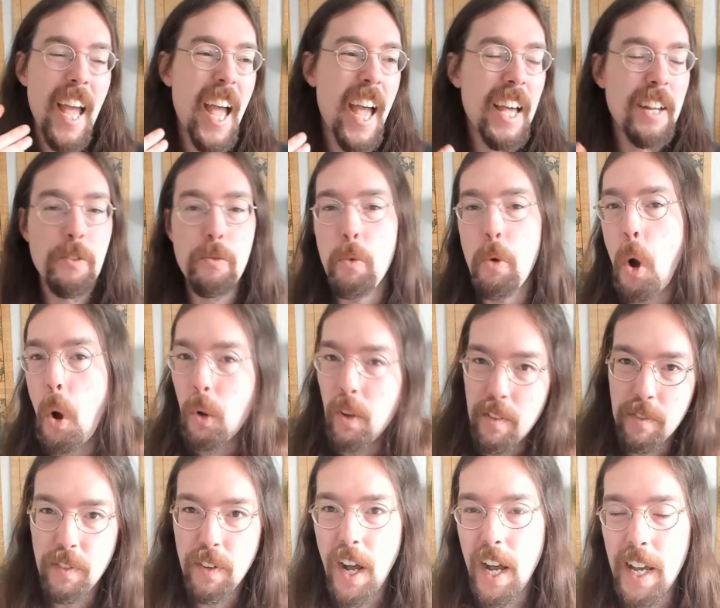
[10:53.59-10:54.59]
and
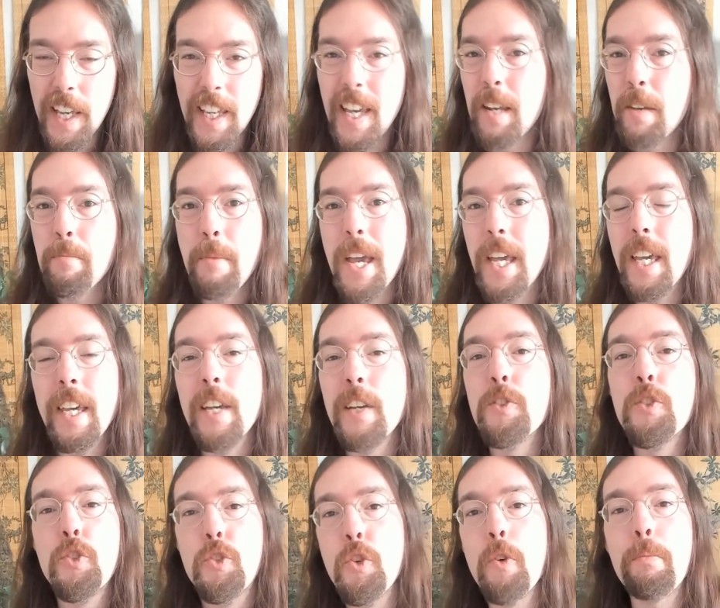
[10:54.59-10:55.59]
wokeifying it and making
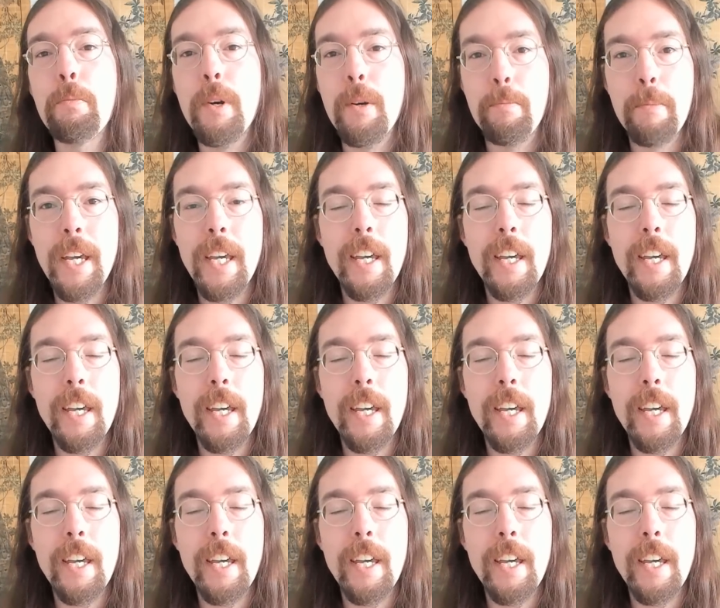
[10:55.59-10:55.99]
it stupid,